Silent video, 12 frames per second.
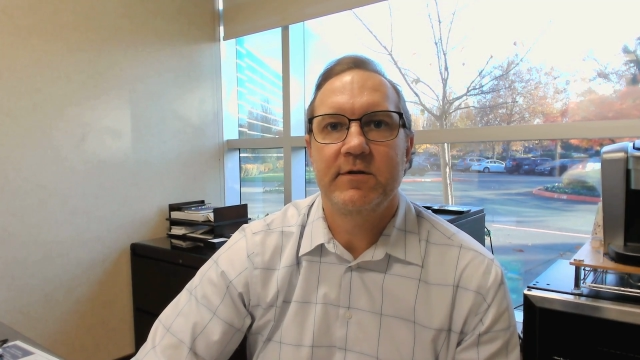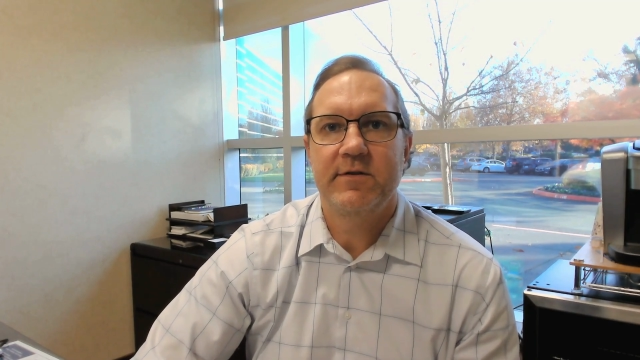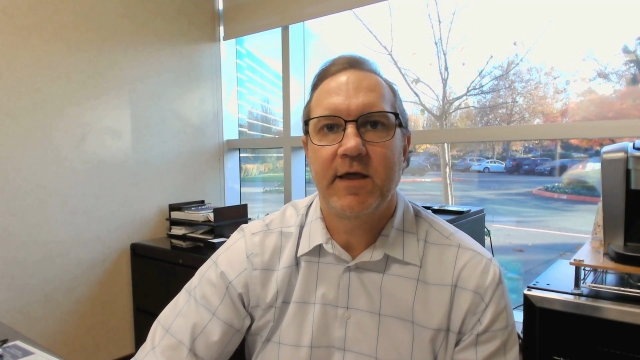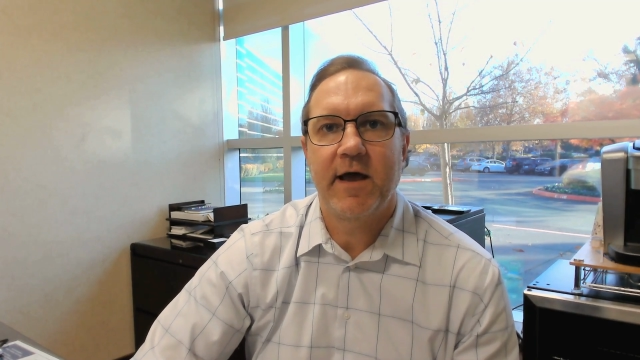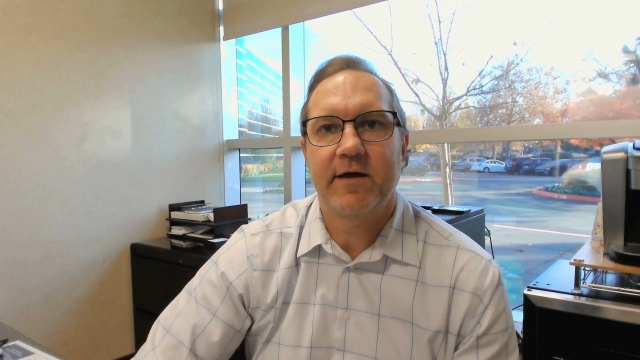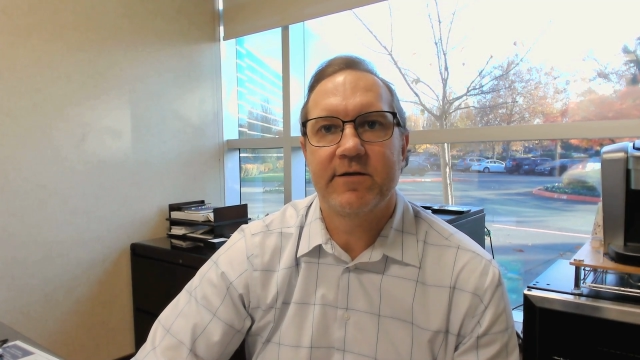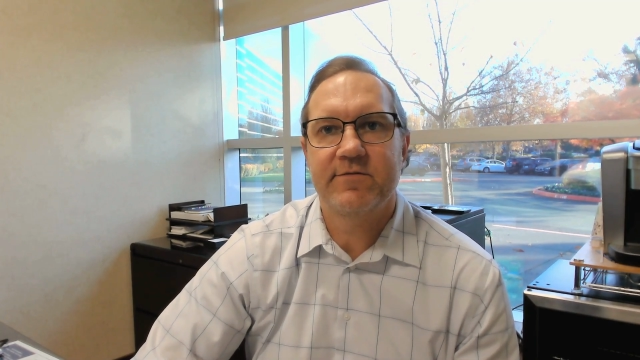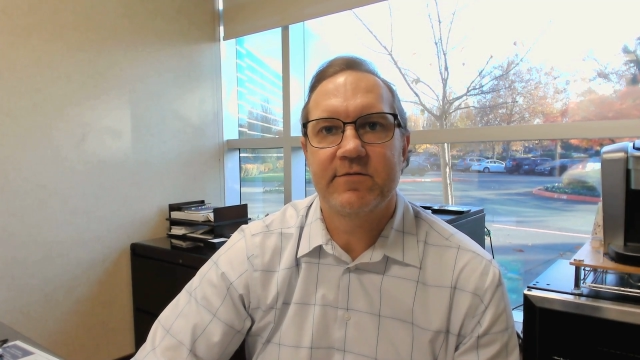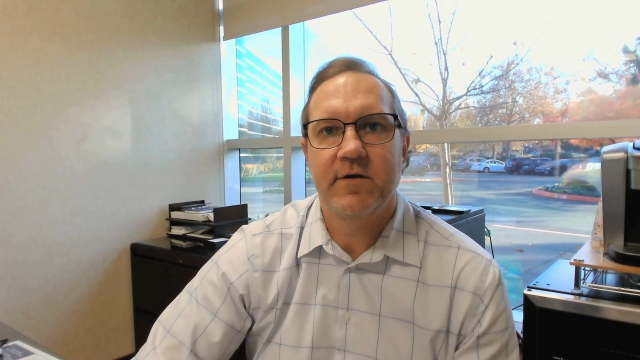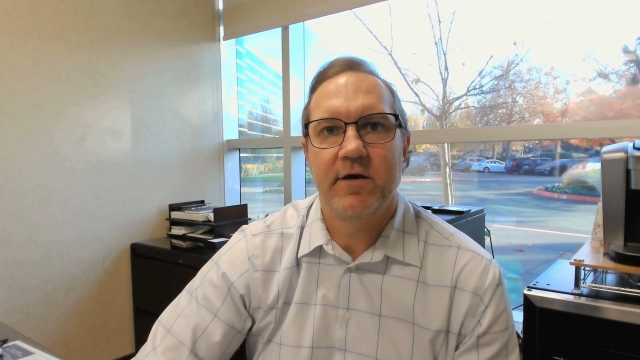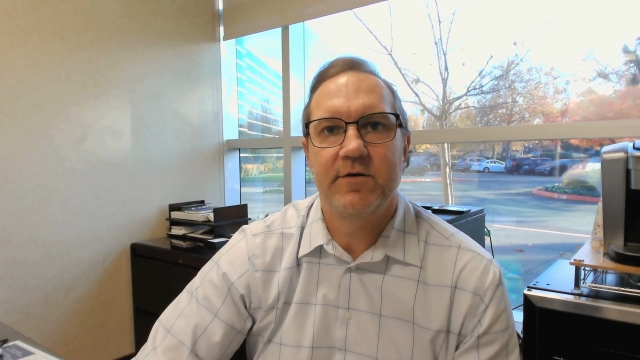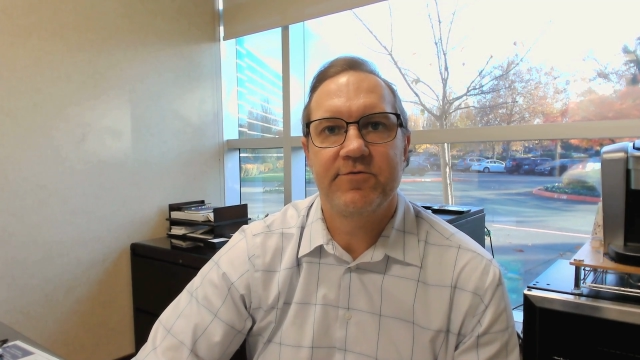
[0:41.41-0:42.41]
tax
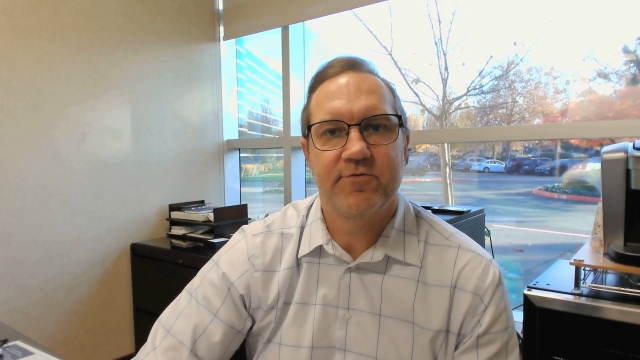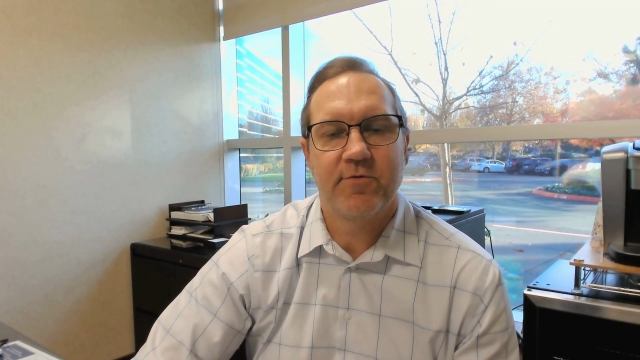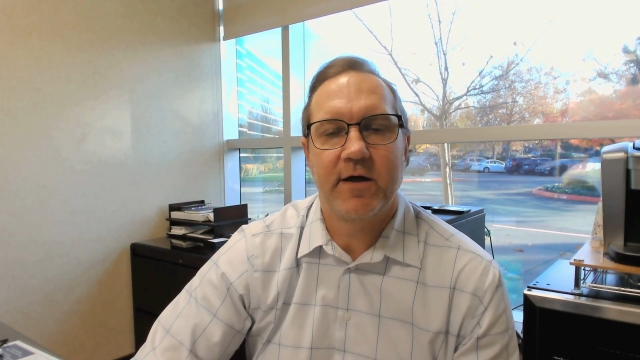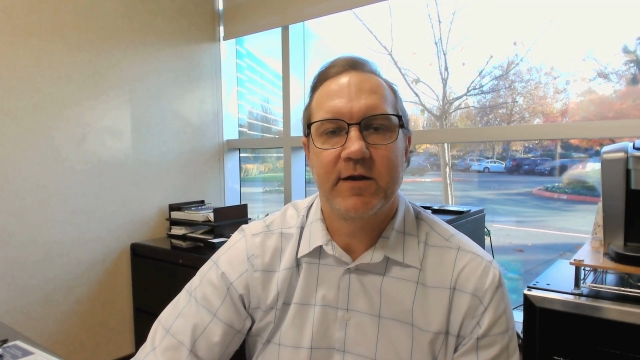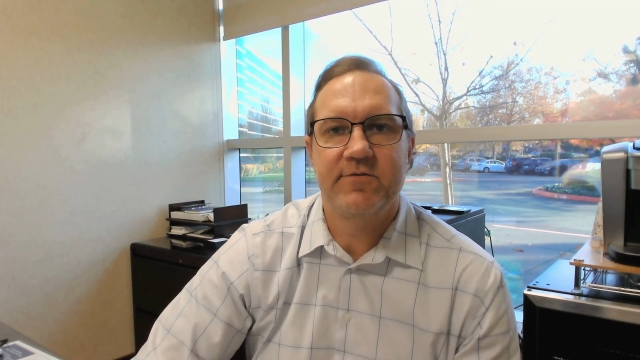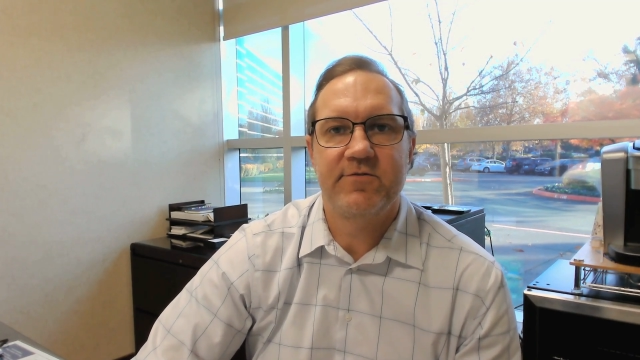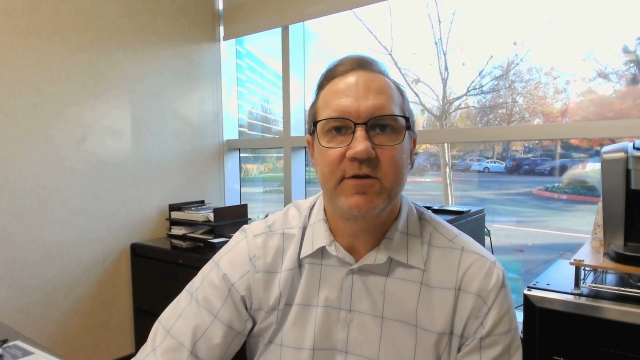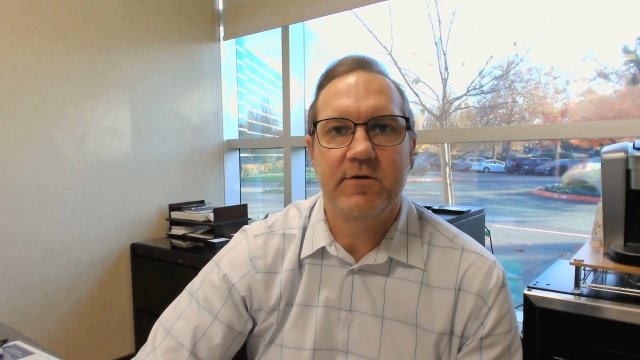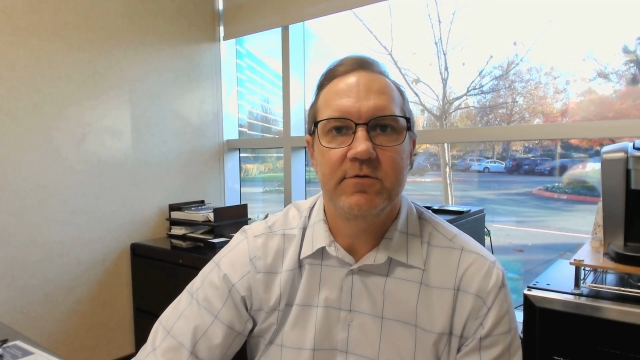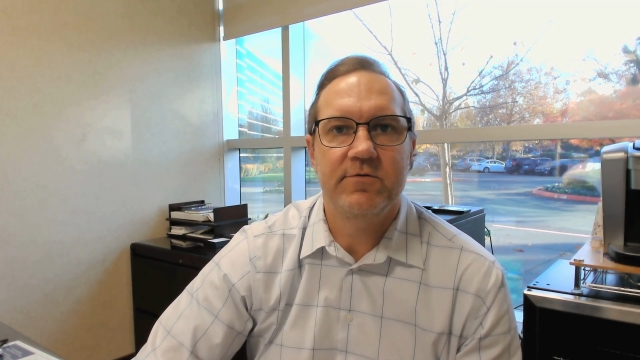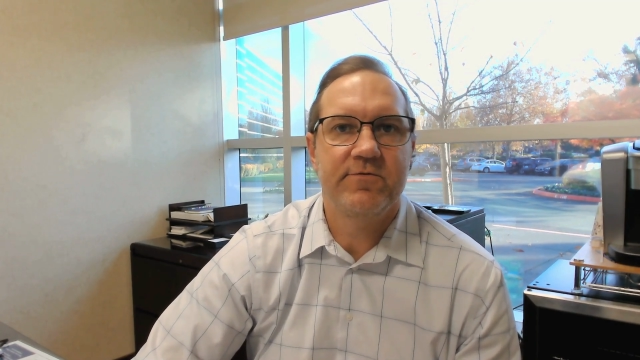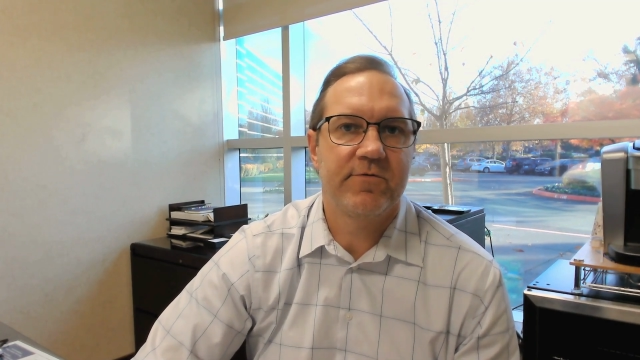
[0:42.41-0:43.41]
strategy
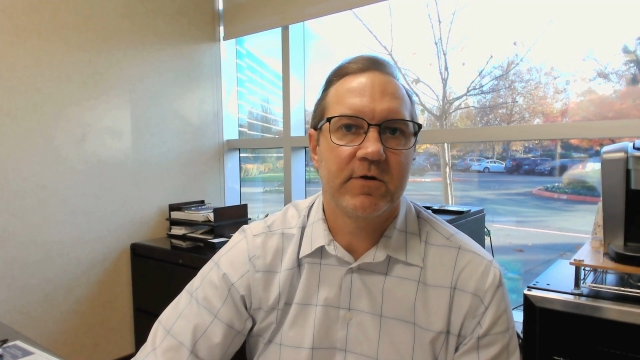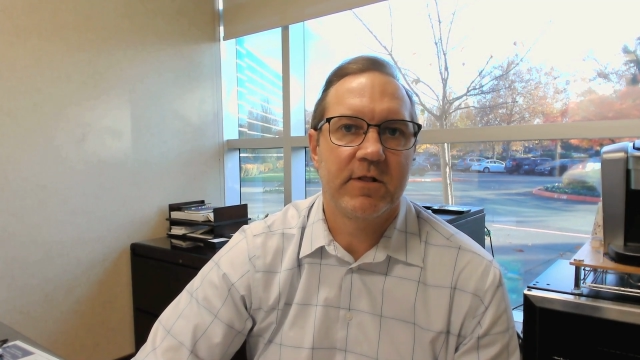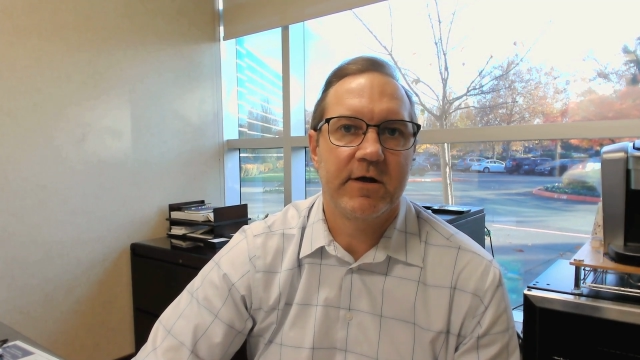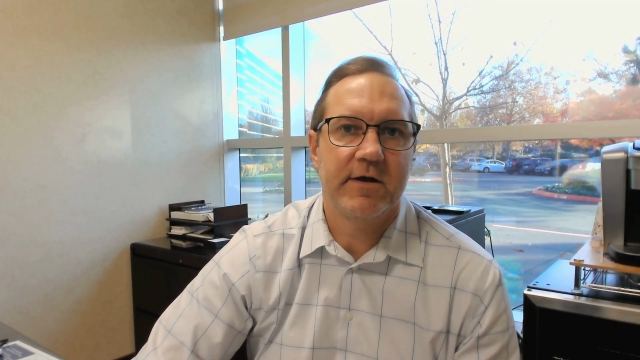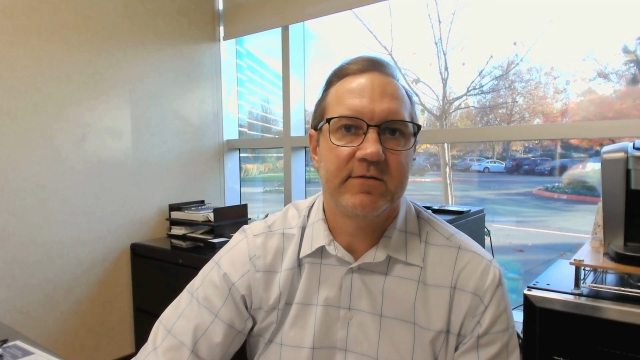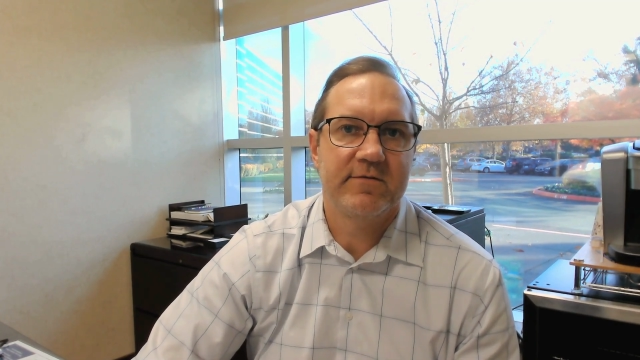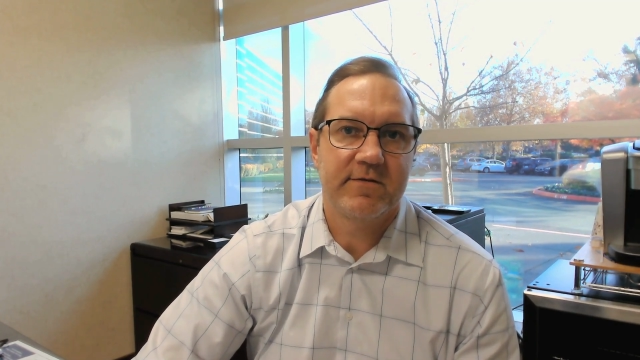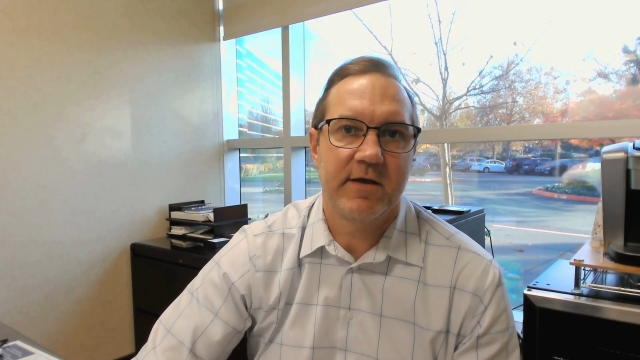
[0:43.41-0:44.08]
used for clients